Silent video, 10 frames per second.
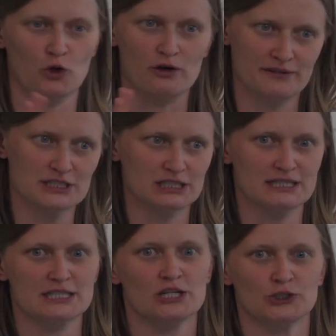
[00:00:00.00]

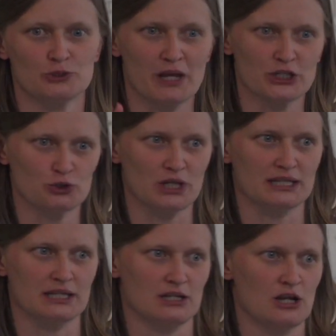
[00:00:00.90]
coefficients to make sure
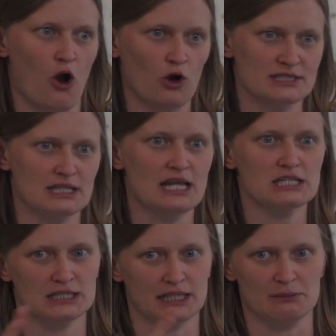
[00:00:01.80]
that the
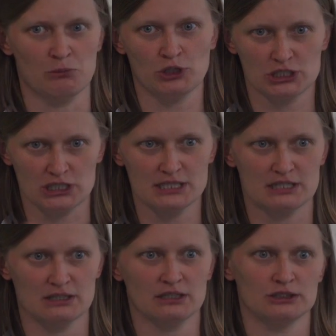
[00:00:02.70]
oscillation that emerges,